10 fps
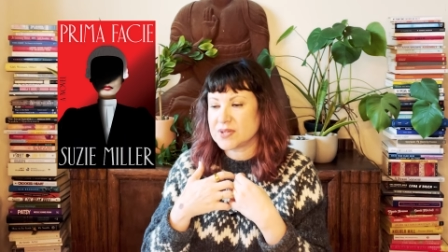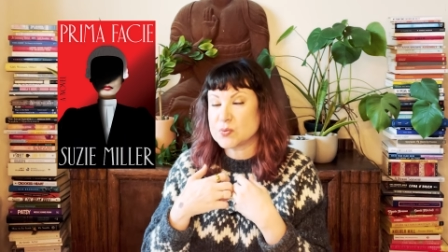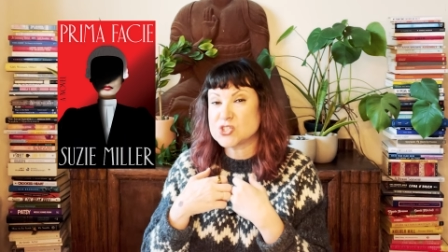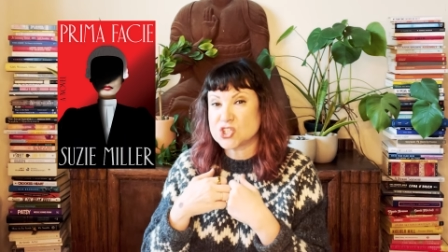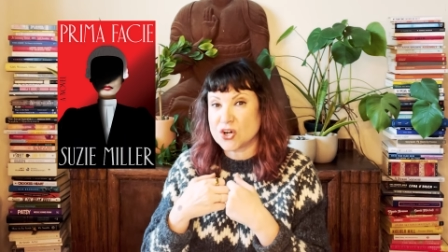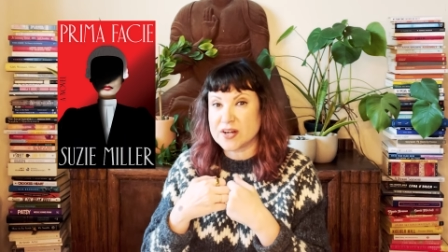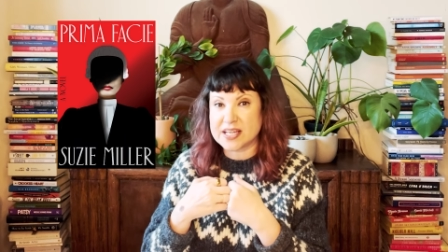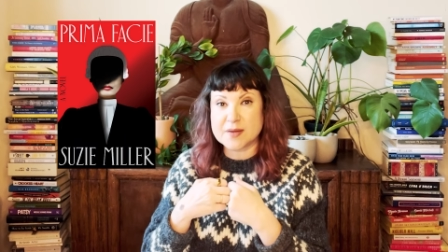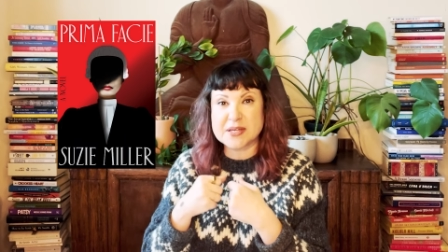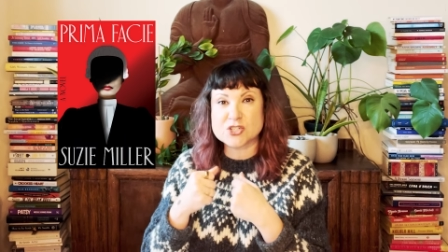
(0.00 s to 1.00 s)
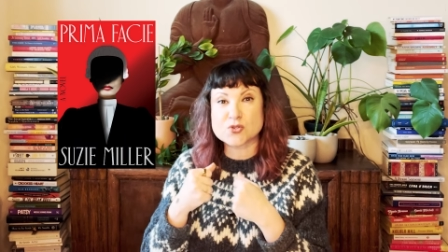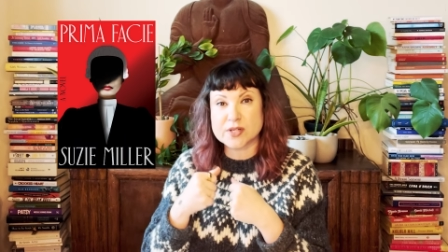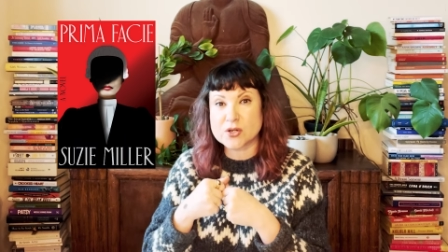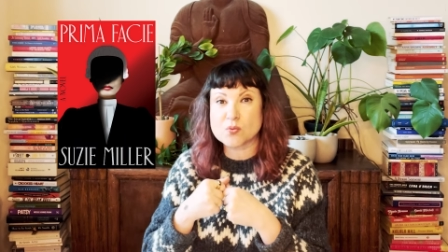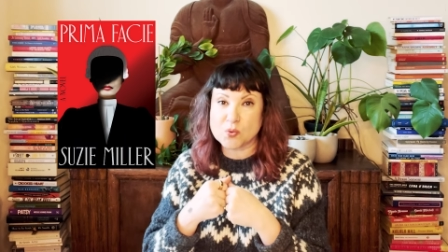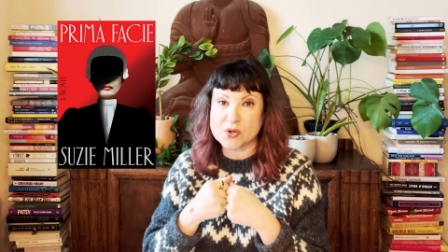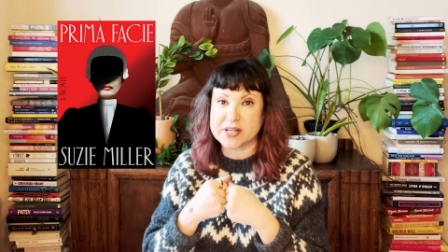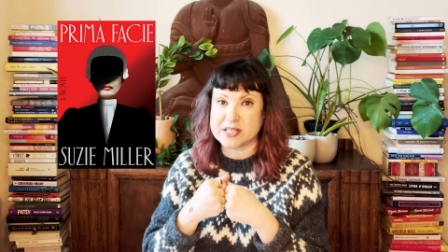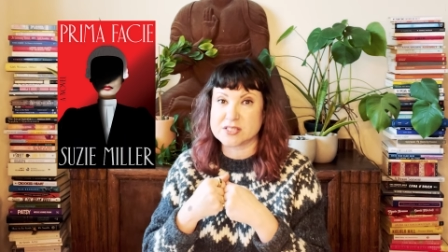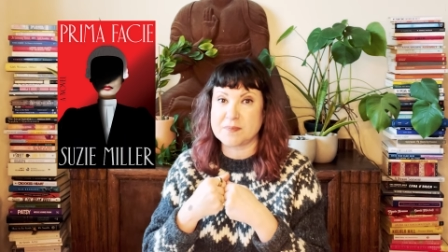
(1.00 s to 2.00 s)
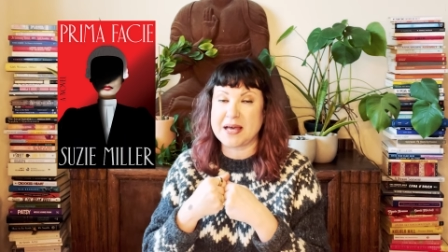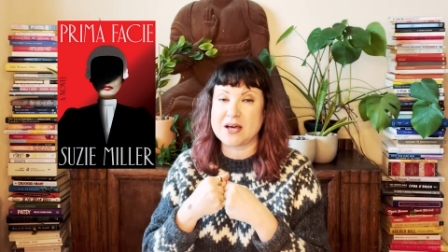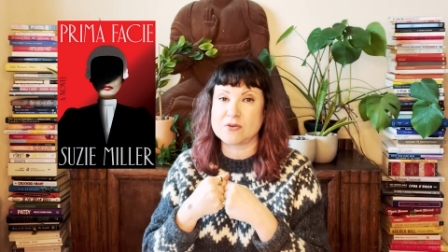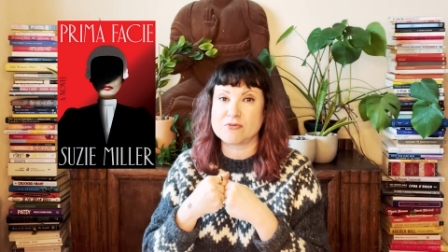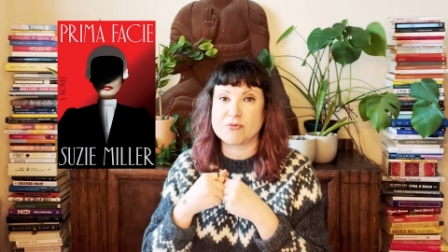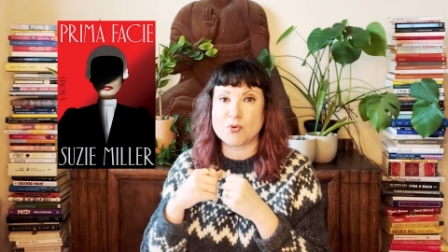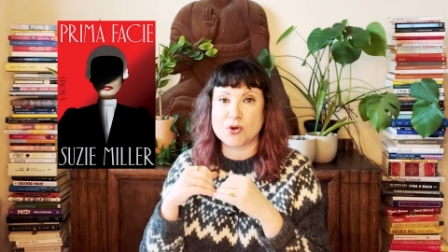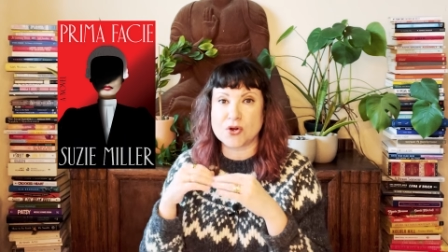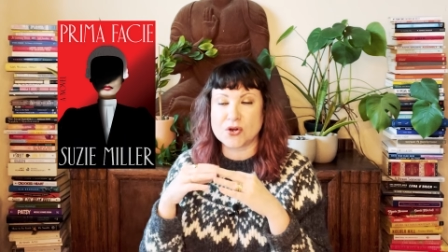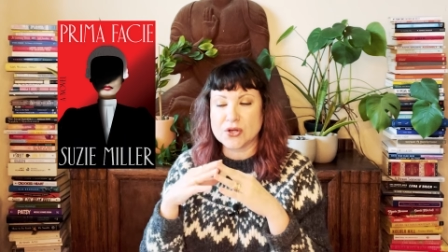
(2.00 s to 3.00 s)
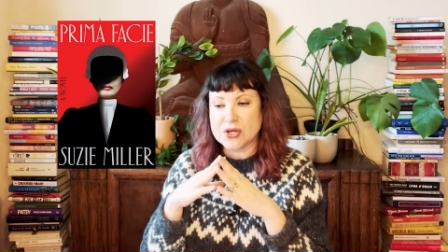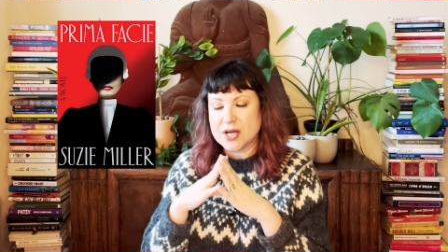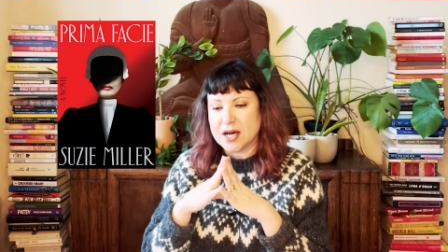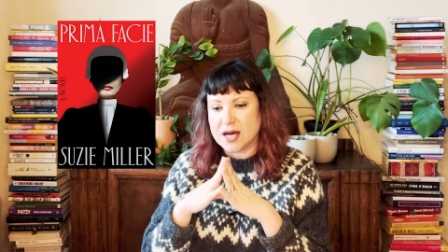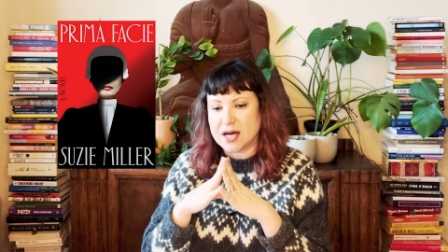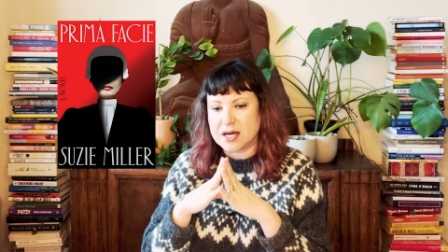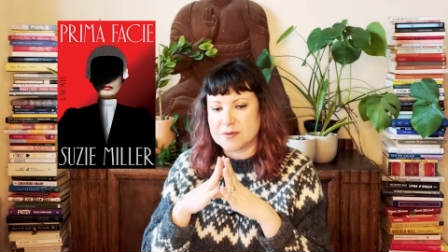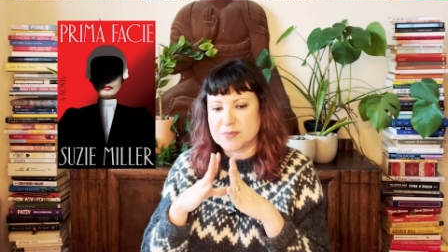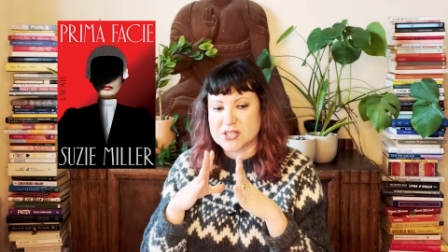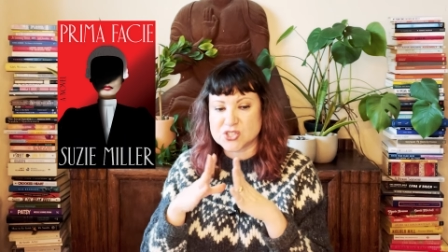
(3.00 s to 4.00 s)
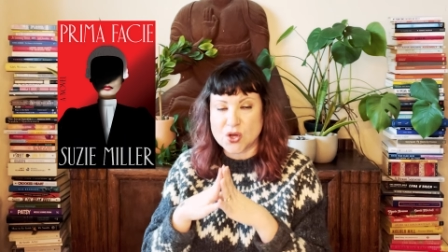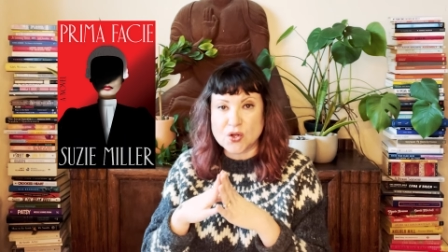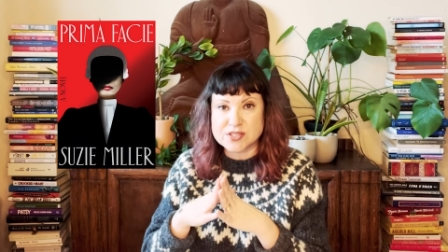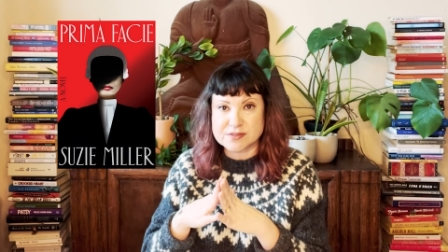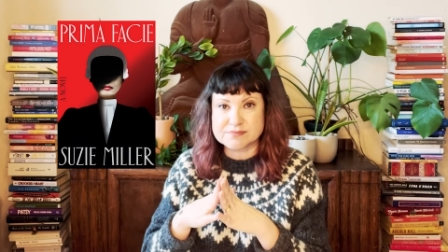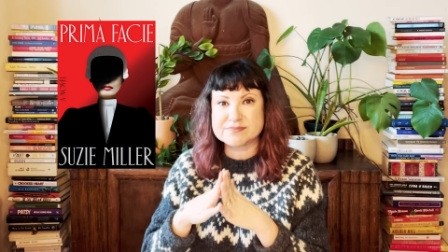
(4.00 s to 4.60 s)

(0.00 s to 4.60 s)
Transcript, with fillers: it was jarring I mean trigger warnings abound for uh, assault